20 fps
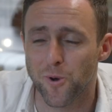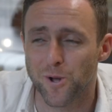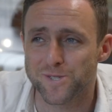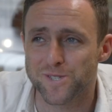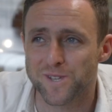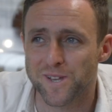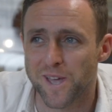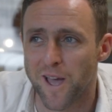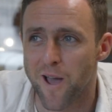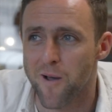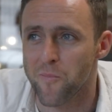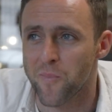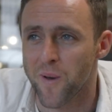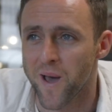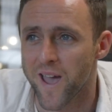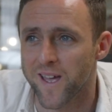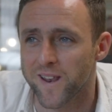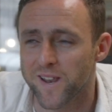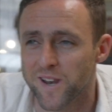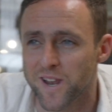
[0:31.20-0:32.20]
What's a
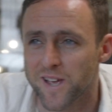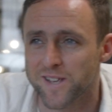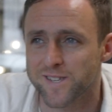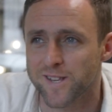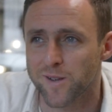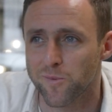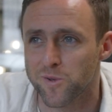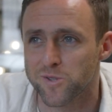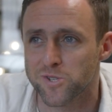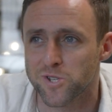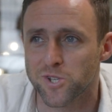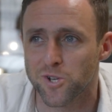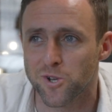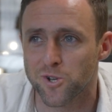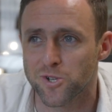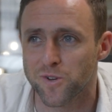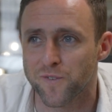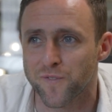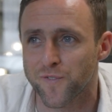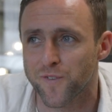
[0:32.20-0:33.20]
campaign unless someone
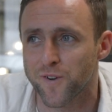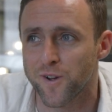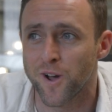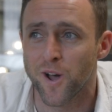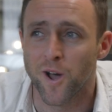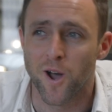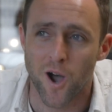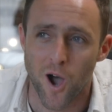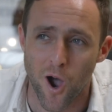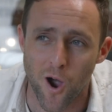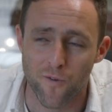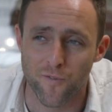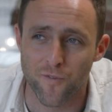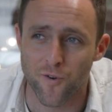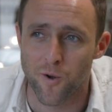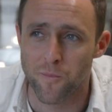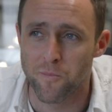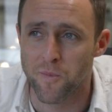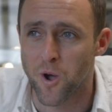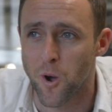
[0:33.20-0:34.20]
sued you for
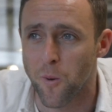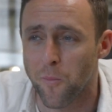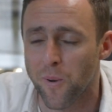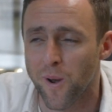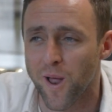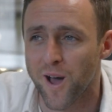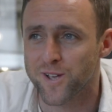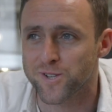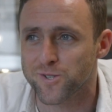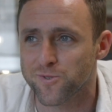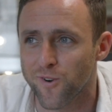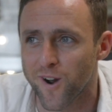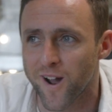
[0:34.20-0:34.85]
over a mil plus,